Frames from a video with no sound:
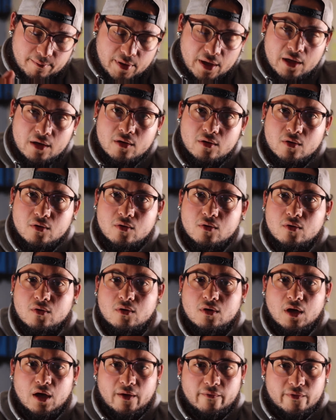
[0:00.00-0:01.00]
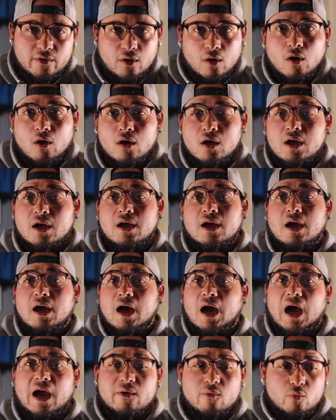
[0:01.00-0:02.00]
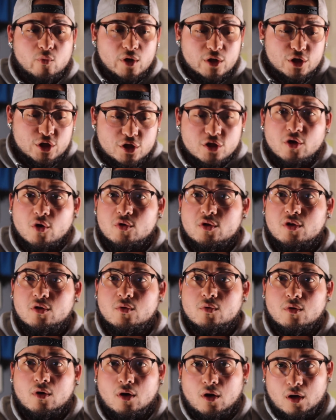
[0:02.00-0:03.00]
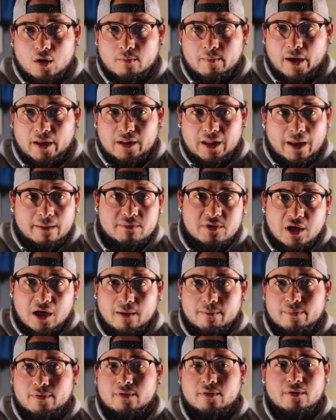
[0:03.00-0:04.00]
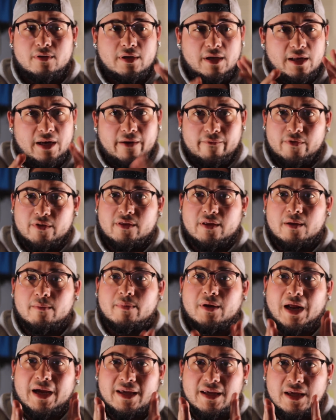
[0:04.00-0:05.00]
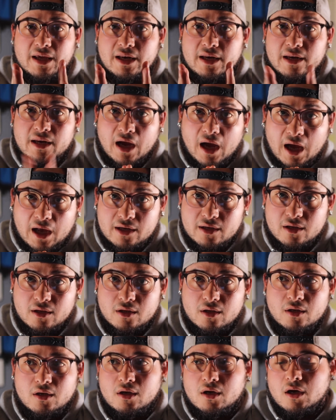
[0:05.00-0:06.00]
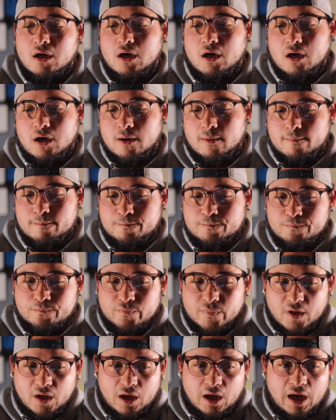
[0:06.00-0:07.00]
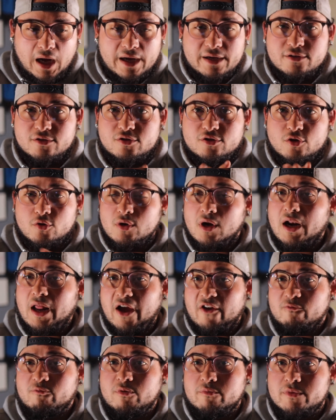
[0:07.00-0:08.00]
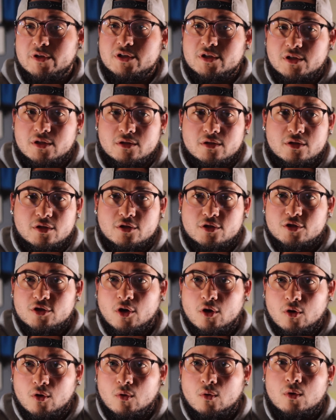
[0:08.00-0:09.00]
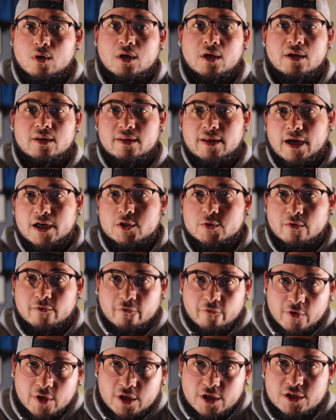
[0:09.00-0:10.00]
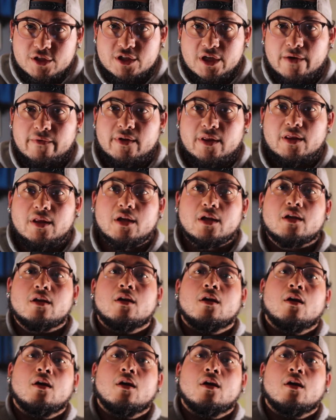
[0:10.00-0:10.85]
pinnacle of it all. I would show you on my laptop and everything, but I cannot. I do not have permission to show the actual footage and everything